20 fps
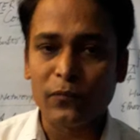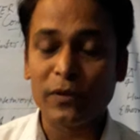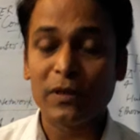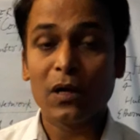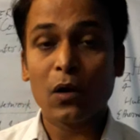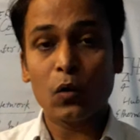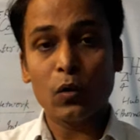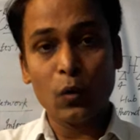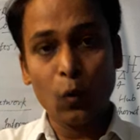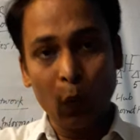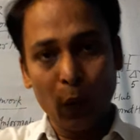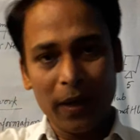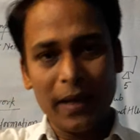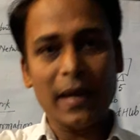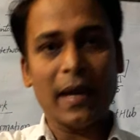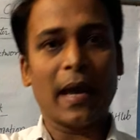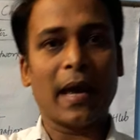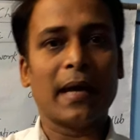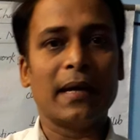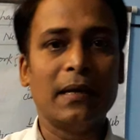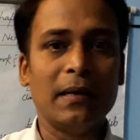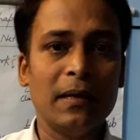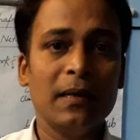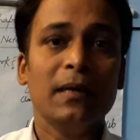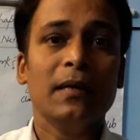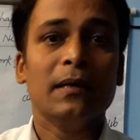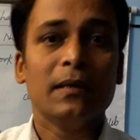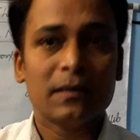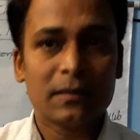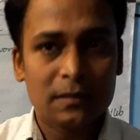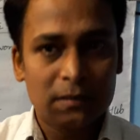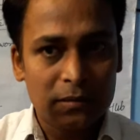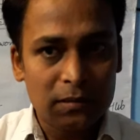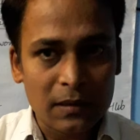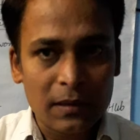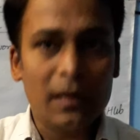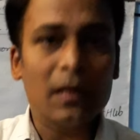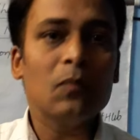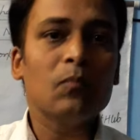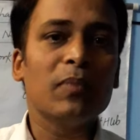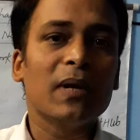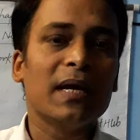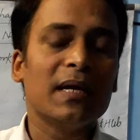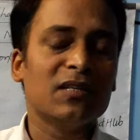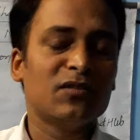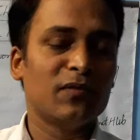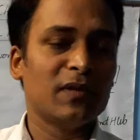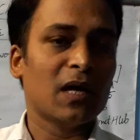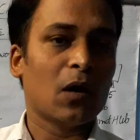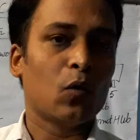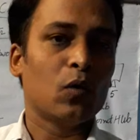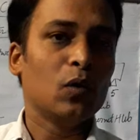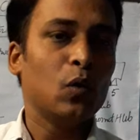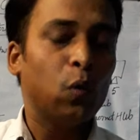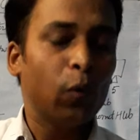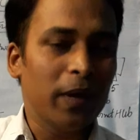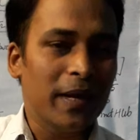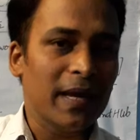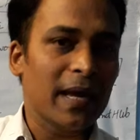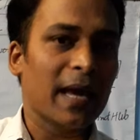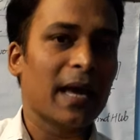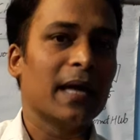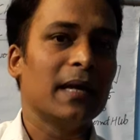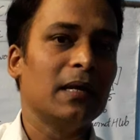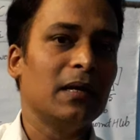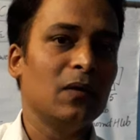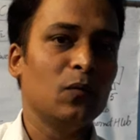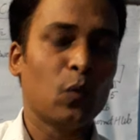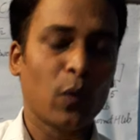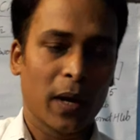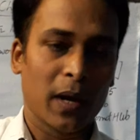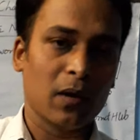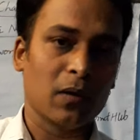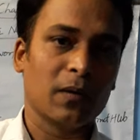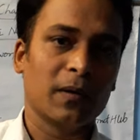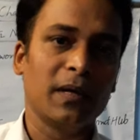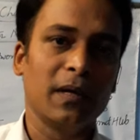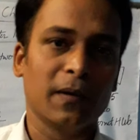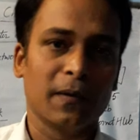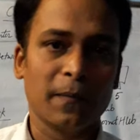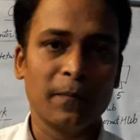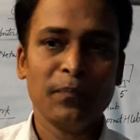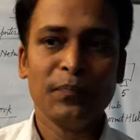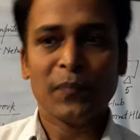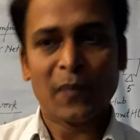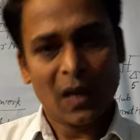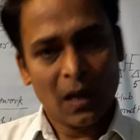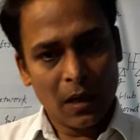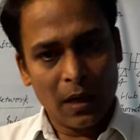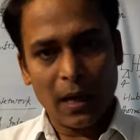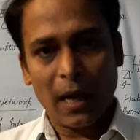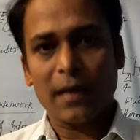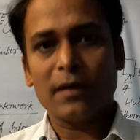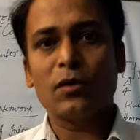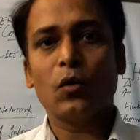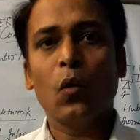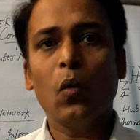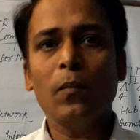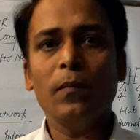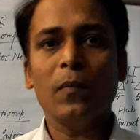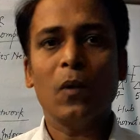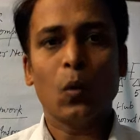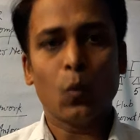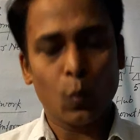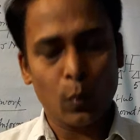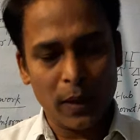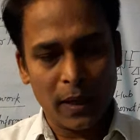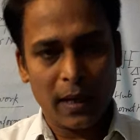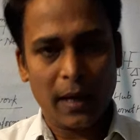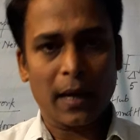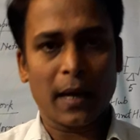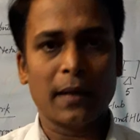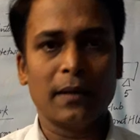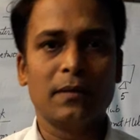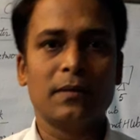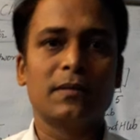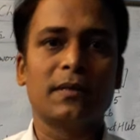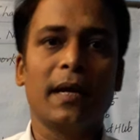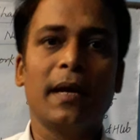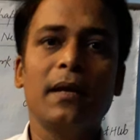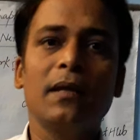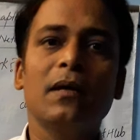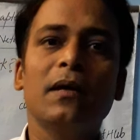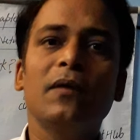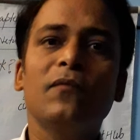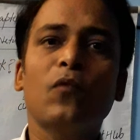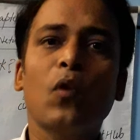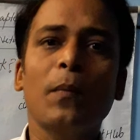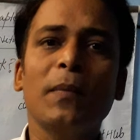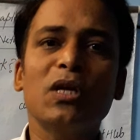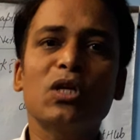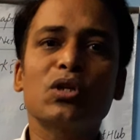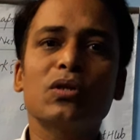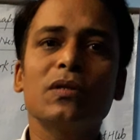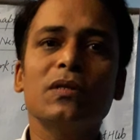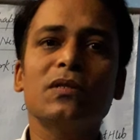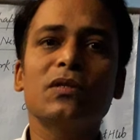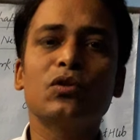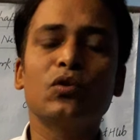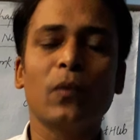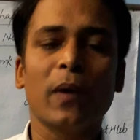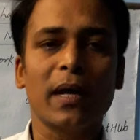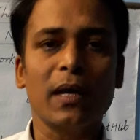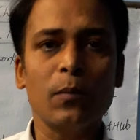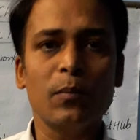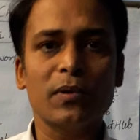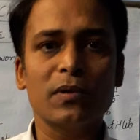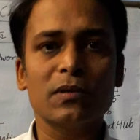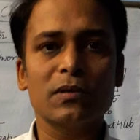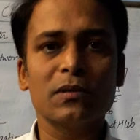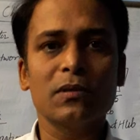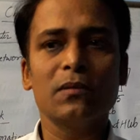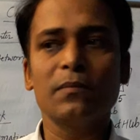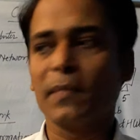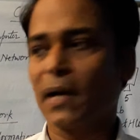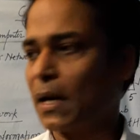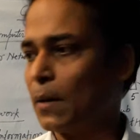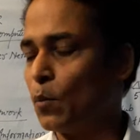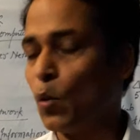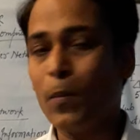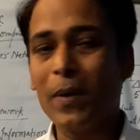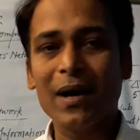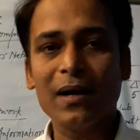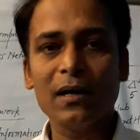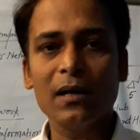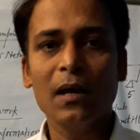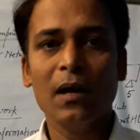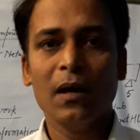without going any certain place, without going anywhere here. At home, we can send the informations to any person by mobile,